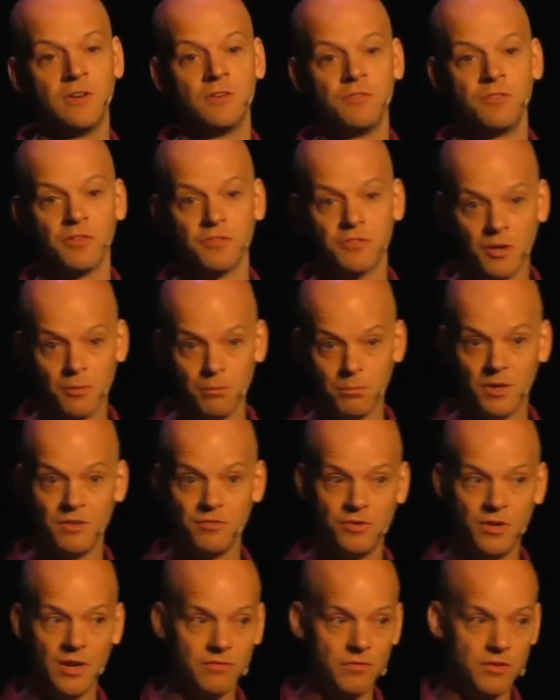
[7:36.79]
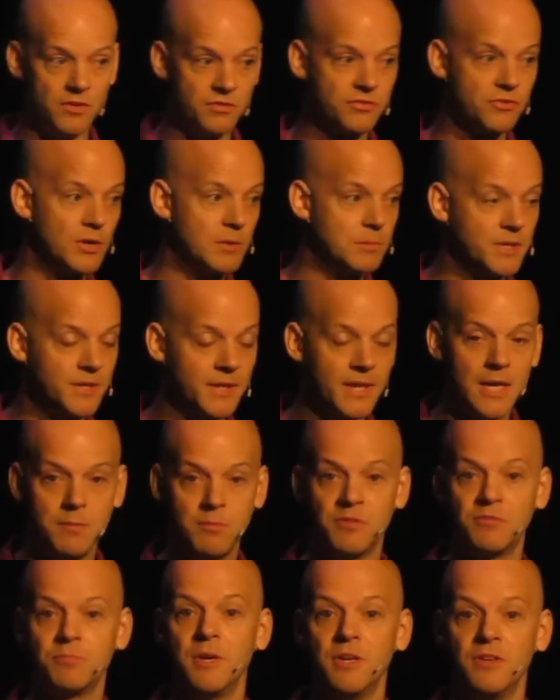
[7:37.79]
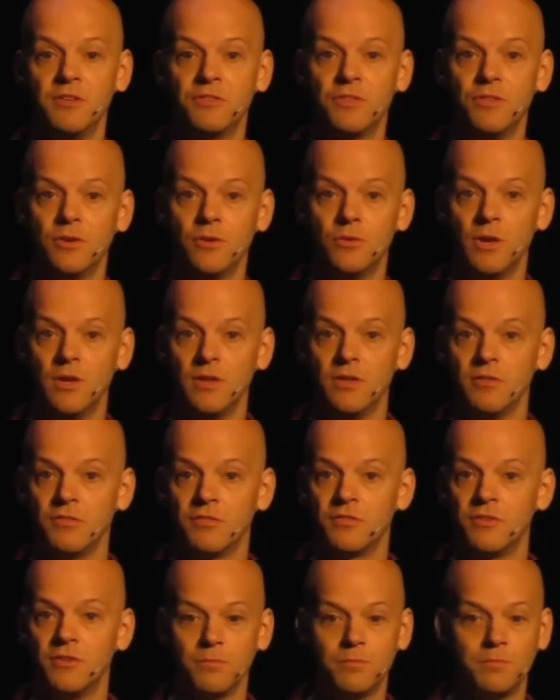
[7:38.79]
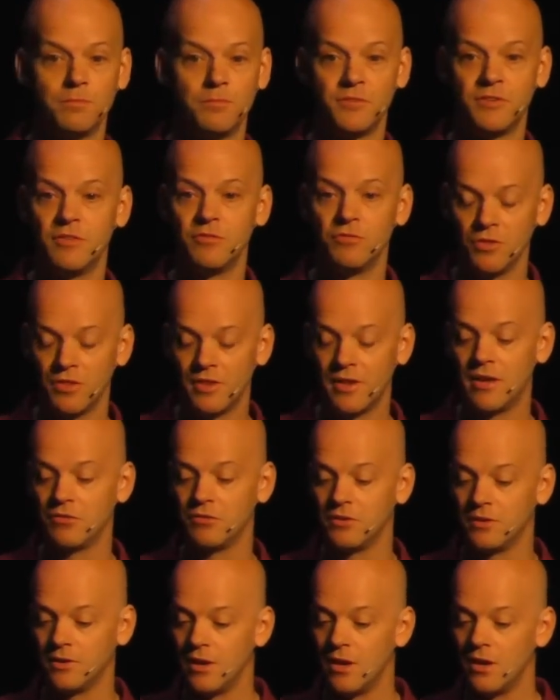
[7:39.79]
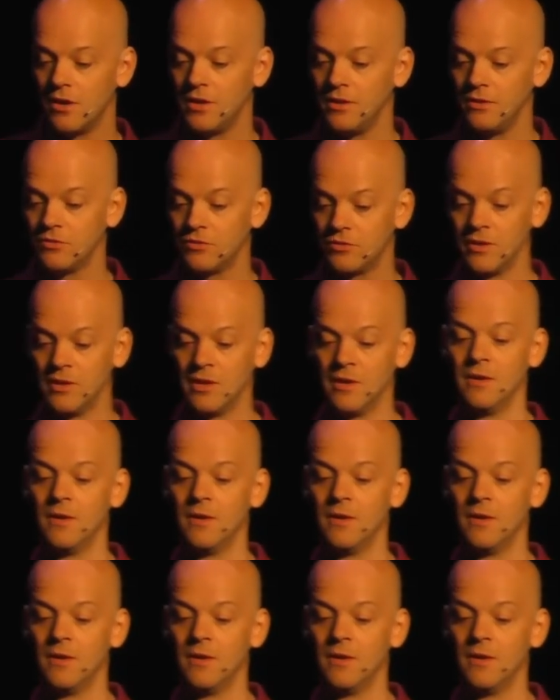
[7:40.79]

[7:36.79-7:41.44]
For example, if you have a scripted namespace that runs to several thousand lines,